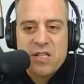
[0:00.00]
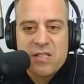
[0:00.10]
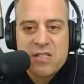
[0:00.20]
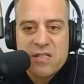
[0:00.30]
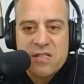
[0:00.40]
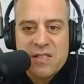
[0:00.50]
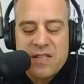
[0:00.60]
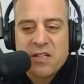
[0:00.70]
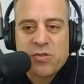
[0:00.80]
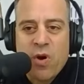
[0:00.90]
this
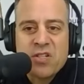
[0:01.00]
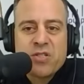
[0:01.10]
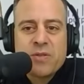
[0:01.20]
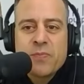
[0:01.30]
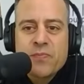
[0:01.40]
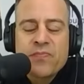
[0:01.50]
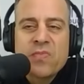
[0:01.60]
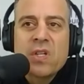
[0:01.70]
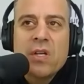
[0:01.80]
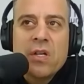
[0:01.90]
next question.
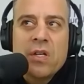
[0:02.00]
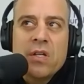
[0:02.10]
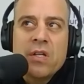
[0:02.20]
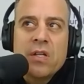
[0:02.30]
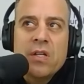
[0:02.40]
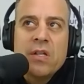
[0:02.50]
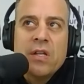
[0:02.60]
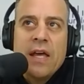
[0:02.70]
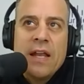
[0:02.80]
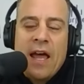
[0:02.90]

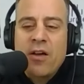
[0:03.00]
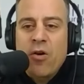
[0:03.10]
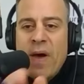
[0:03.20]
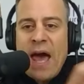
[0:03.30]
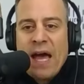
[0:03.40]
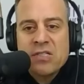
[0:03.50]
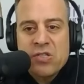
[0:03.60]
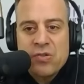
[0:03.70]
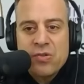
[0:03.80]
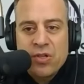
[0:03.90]
And I go back
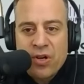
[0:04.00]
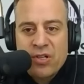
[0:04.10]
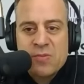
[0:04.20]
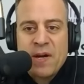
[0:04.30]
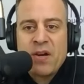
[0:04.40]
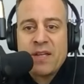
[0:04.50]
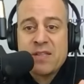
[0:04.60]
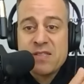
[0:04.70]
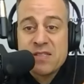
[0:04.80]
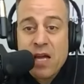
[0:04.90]
to your
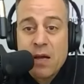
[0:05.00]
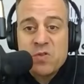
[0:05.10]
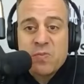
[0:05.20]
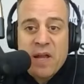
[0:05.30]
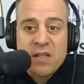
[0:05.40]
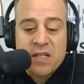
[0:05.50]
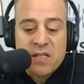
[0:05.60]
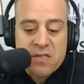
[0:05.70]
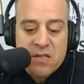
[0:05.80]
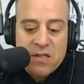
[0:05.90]
experience, the time you spent in
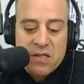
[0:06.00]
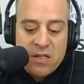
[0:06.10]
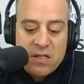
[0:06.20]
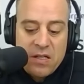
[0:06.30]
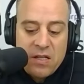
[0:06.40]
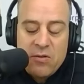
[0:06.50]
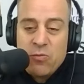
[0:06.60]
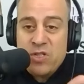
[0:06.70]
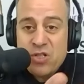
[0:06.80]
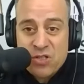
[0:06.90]
this
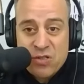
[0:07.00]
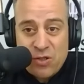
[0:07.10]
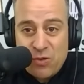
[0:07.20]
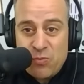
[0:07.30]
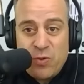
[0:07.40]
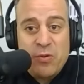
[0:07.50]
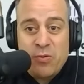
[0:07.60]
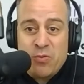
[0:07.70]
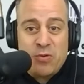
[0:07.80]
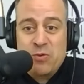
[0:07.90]
we just you we
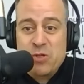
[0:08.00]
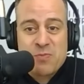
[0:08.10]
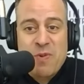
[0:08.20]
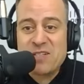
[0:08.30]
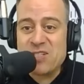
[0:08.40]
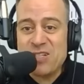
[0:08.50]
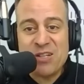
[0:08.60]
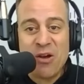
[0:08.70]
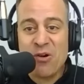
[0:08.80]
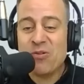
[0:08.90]
you just mentioned
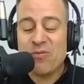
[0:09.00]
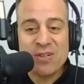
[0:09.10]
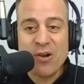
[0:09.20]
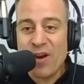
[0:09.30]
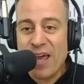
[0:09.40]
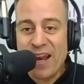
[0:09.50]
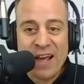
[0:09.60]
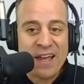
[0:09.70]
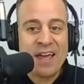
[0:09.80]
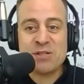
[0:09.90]
you know going to
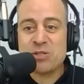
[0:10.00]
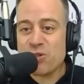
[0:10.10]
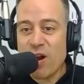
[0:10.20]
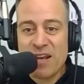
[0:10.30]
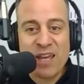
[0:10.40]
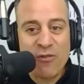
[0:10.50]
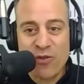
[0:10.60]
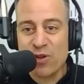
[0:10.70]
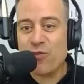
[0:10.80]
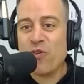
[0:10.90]
NIH trying to get
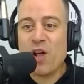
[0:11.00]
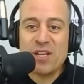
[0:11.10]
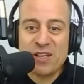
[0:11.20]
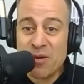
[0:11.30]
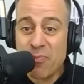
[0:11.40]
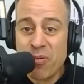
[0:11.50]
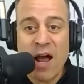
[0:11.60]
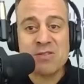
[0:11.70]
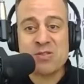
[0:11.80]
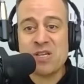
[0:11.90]
further funding the
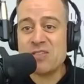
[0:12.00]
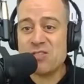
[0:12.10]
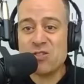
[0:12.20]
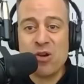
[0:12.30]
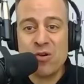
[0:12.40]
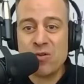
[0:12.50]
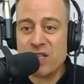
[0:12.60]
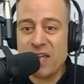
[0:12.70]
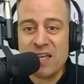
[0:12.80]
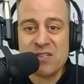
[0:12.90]
process you know
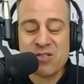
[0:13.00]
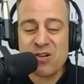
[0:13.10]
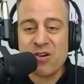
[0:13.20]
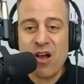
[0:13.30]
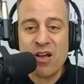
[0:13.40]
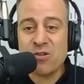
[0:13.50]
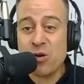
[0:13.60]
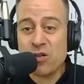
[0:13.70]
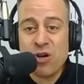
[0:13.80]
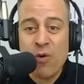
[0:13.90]
cancer uh,
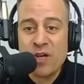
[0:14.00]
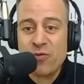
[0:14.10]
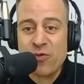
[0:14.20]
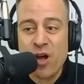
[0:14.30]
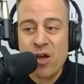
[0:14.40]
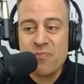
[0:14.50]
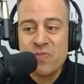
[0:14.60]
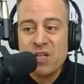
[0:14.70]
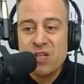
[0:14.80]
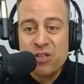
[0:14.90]
or going from
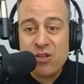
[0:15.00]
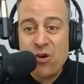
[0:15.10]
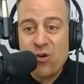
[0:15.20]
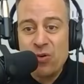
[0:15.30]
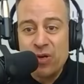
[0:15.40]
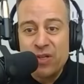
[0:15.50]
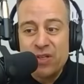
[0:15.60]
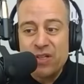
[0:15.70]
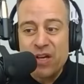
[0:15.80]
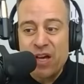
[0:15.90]
you know
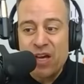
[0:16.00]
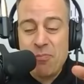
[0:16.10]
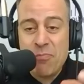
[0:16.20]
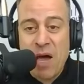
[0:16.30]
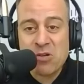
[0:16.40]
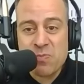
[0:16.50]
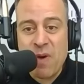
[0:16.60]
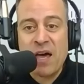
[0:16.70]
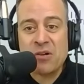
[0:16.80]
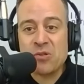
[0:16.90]
uh, mouse
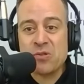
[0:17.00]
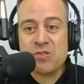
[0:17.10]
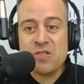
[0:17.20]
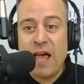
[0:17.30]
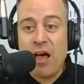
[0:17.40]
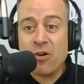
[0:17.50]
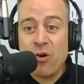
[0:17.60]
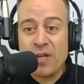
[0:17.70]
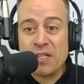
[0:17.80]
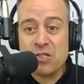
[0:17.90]
models now
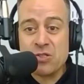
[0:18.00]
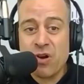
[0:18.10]
so, going so, to so,